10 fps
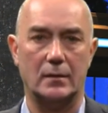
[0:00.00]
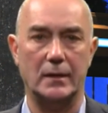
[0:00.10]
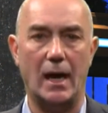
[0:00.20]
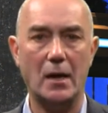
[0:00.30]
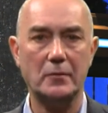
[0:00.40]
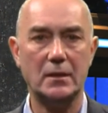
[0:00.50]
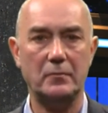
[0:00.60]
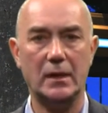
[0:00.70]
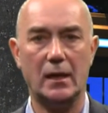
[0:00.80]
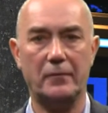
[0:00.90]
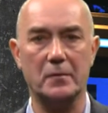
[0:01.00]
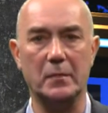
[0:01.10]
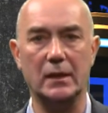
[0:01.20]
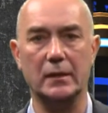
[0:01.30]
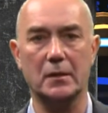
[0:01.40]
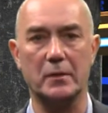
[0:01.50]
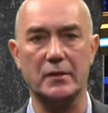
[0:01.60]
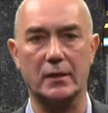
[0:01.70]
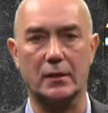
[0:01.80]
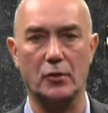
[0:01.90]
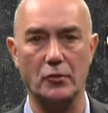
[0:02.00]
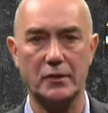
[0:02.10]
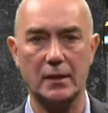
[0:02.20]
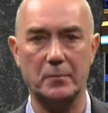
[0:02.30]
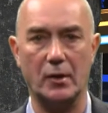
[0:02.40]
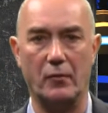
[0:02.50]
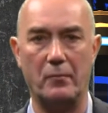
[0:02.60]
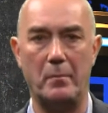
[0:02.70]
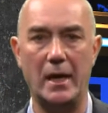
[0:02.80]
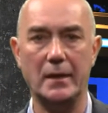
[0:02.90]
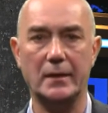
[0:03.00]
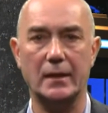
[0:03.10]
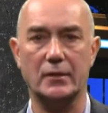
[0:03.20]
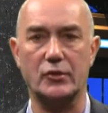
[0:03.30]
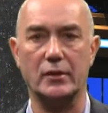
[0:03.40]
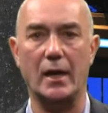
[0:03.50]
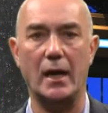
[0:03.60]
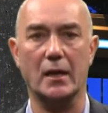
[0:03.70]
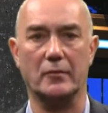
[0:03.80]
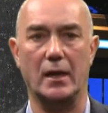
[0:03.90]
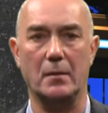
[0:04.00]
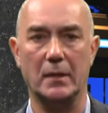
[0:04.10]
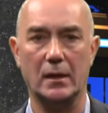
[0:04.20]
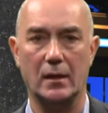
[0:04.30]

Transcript: Now that we are familiar with the concept of band energy diagram,